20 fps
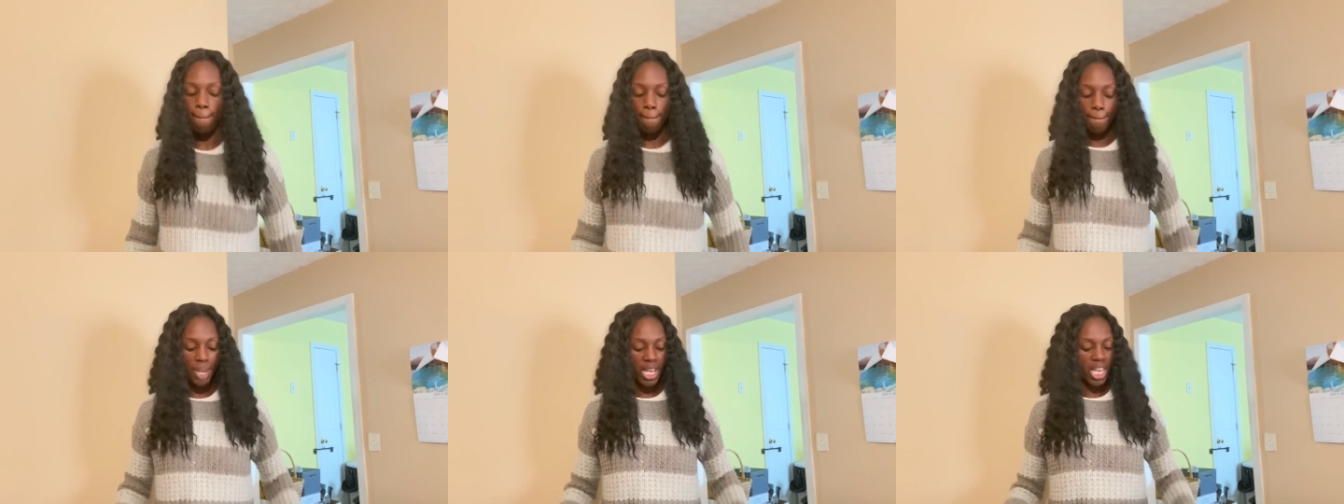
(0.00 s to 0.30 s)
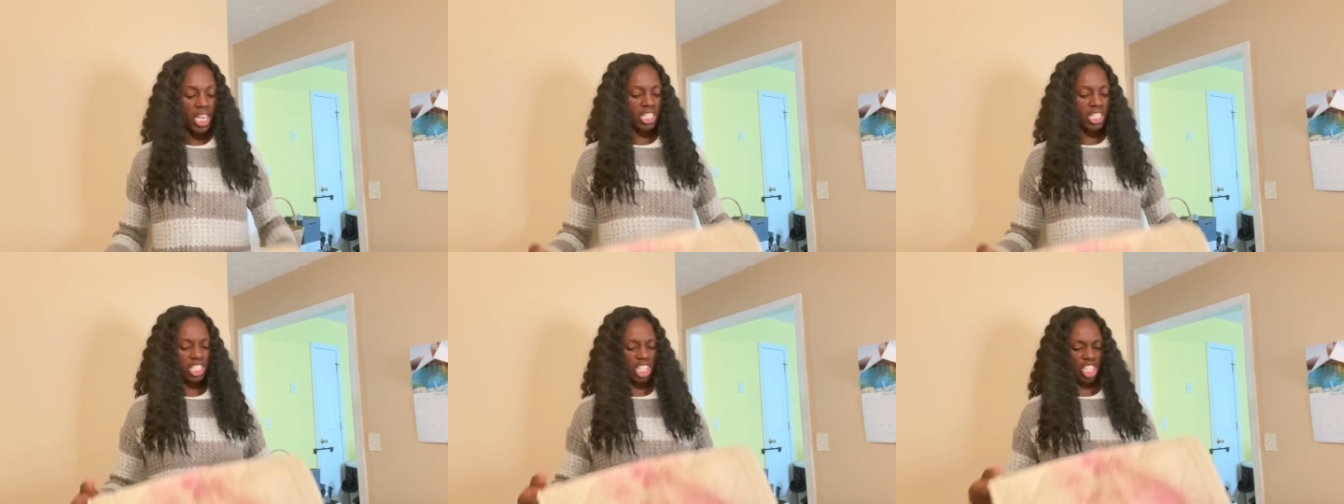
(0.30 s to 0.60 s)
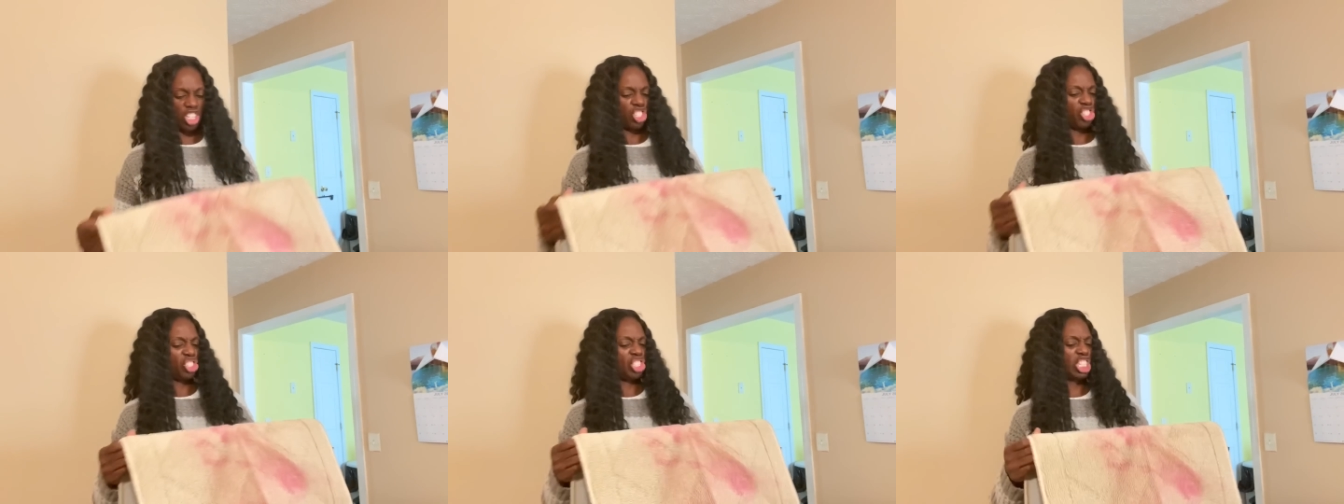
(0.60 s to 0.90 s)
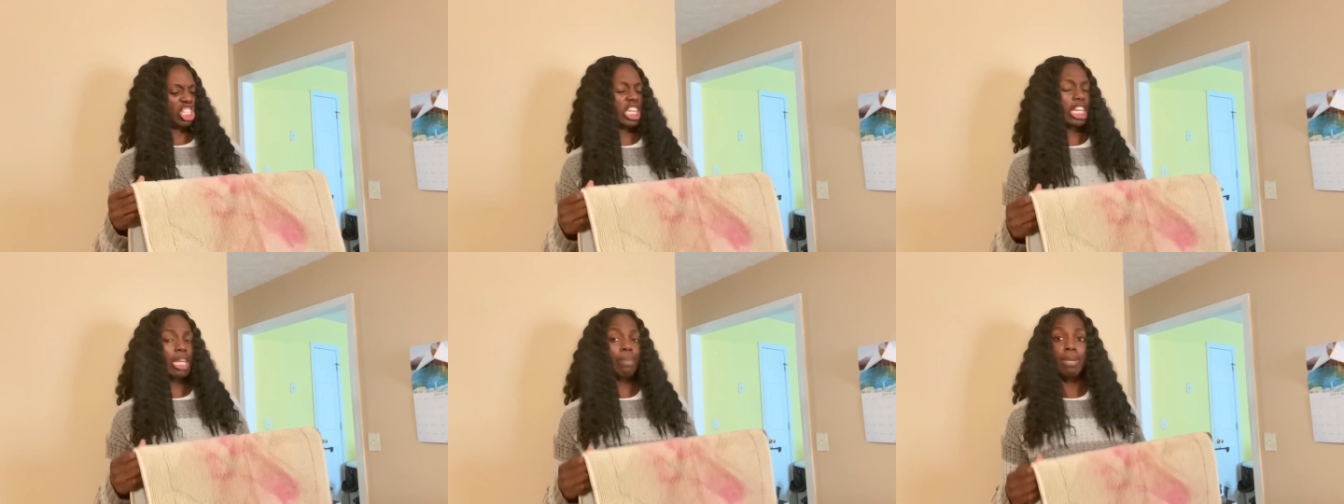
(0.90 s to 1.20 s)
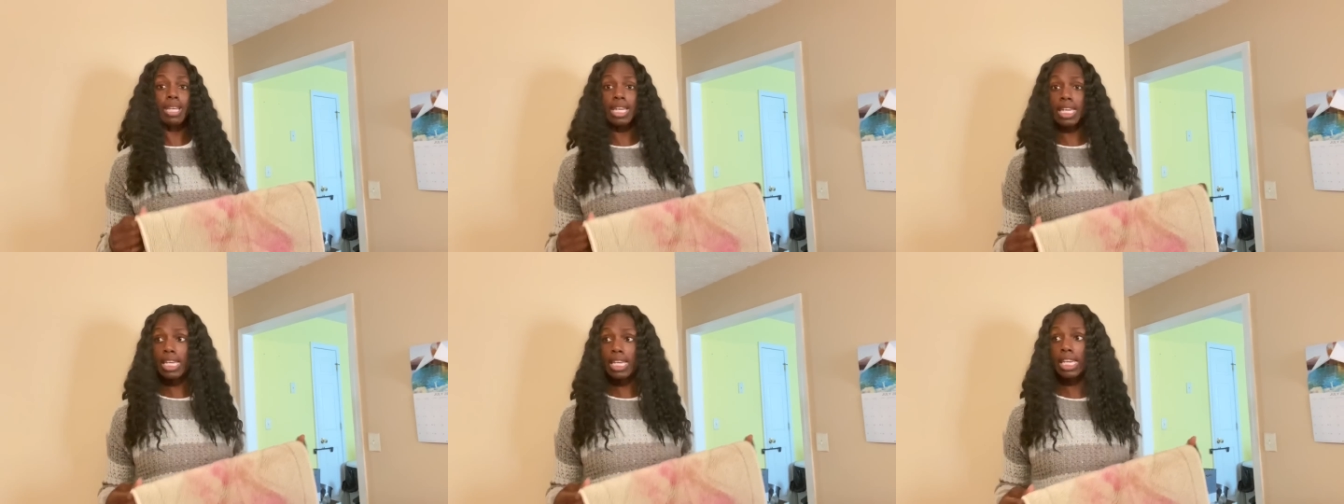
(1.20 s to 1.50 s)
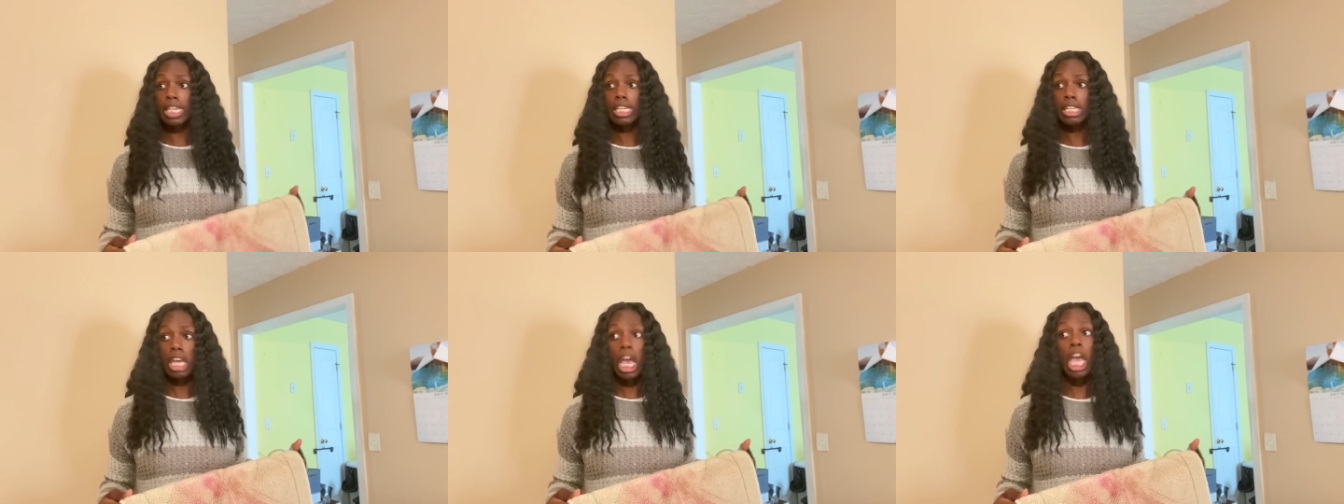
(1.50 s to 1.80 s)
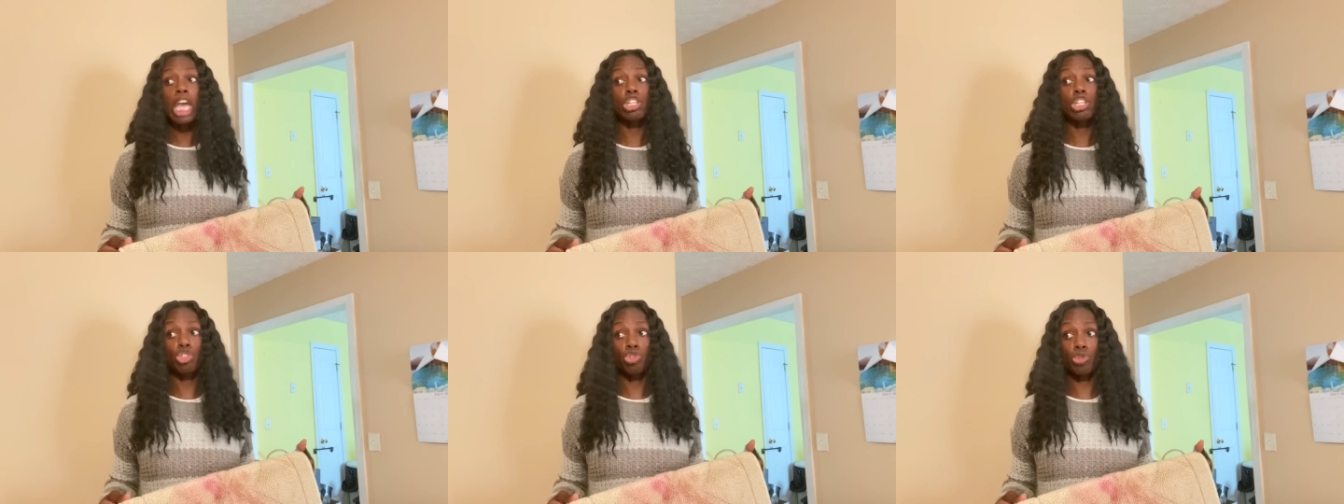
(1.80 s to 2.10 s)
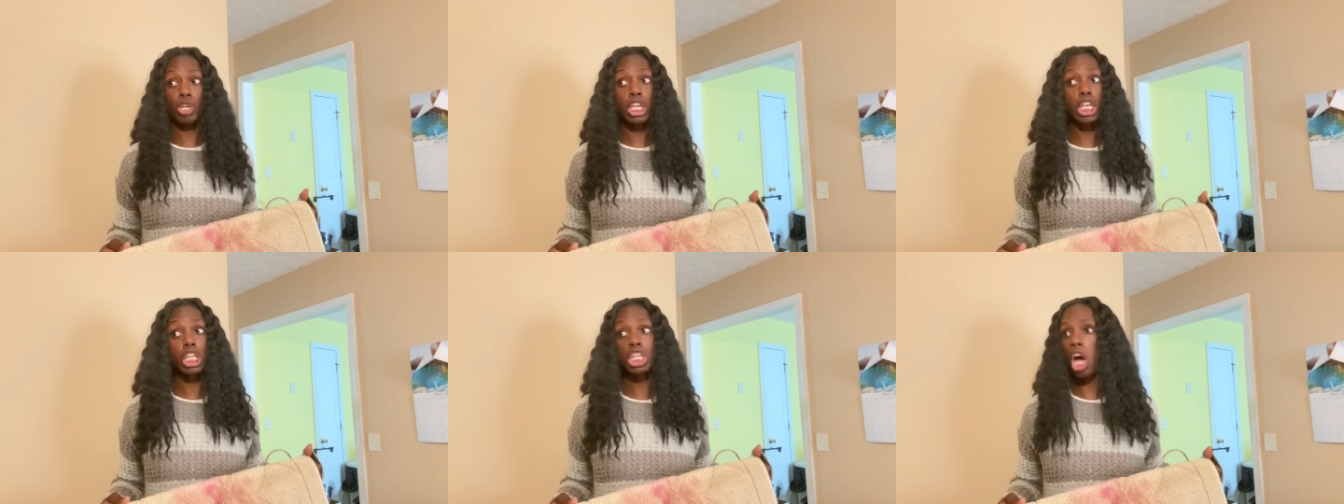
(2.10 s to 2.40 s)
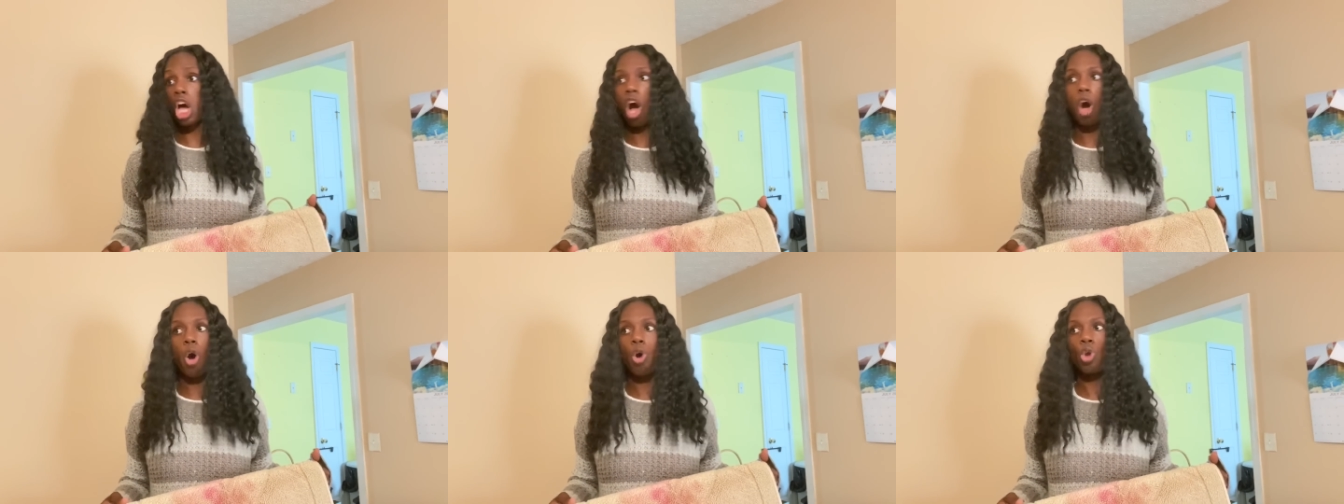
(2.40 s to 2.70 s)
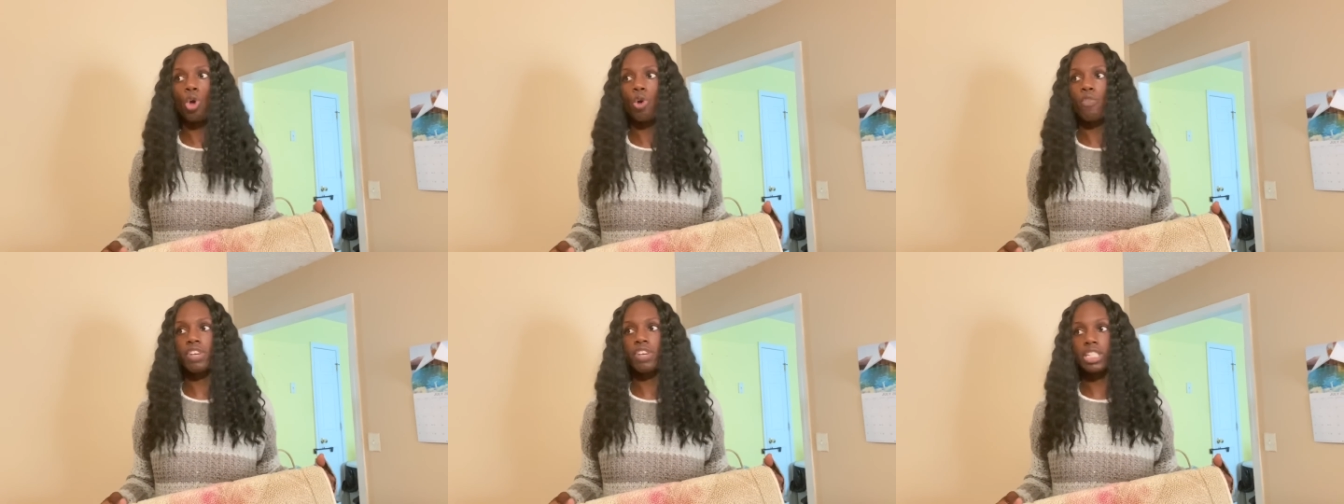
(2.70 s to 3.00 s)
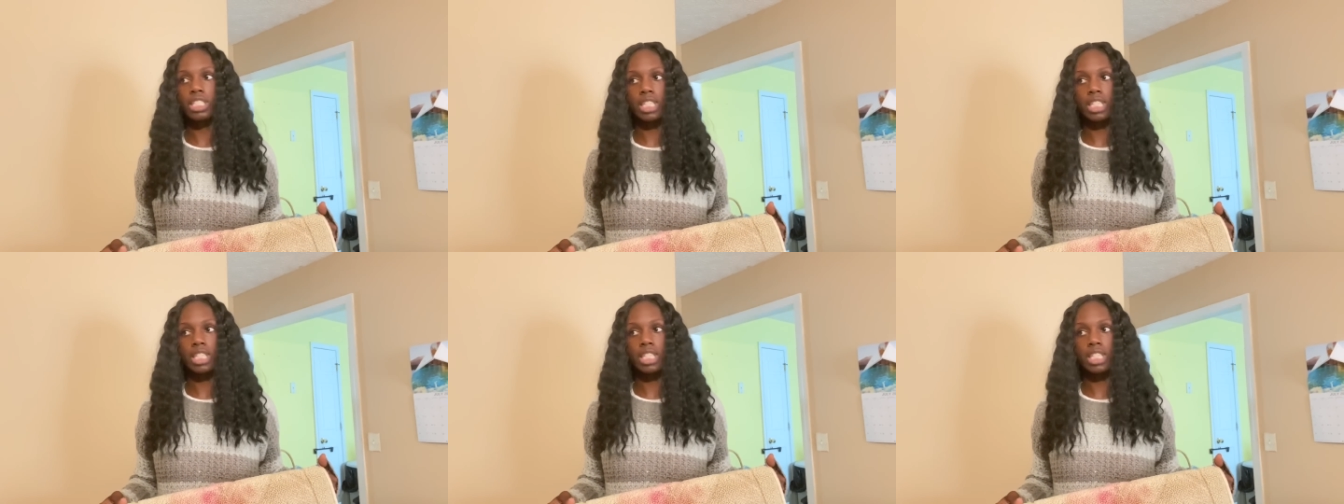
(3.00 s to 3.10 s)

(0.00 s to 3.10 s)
But she keep eating and drinking all over this